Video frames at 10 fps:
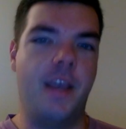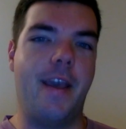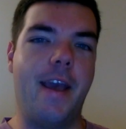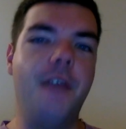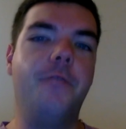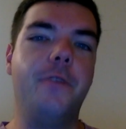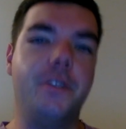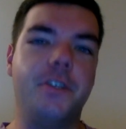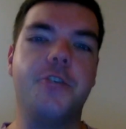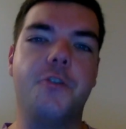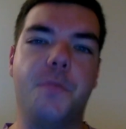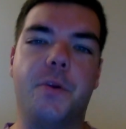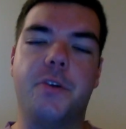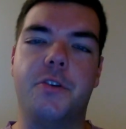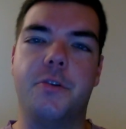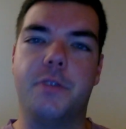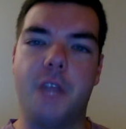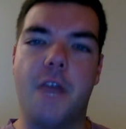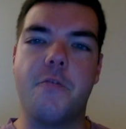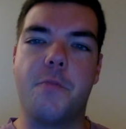Every single person who has
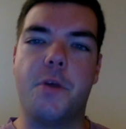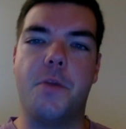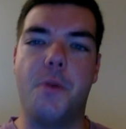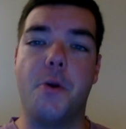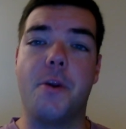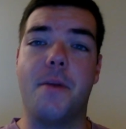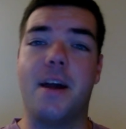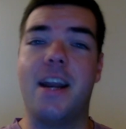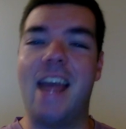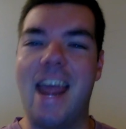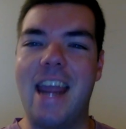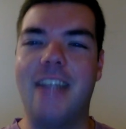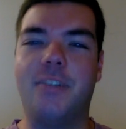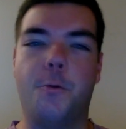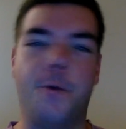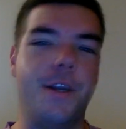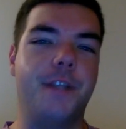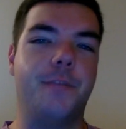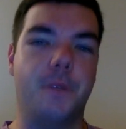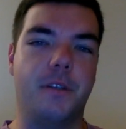ever played Pokemon hates
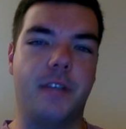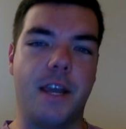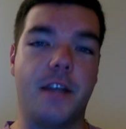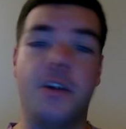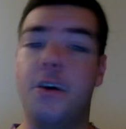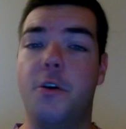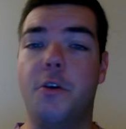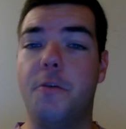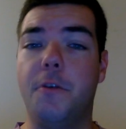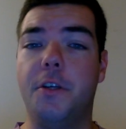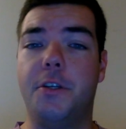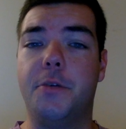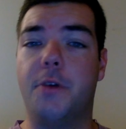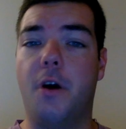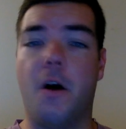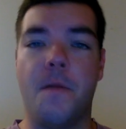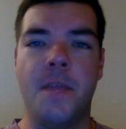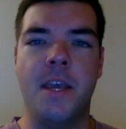Whitney's Miltank, who can really do it all.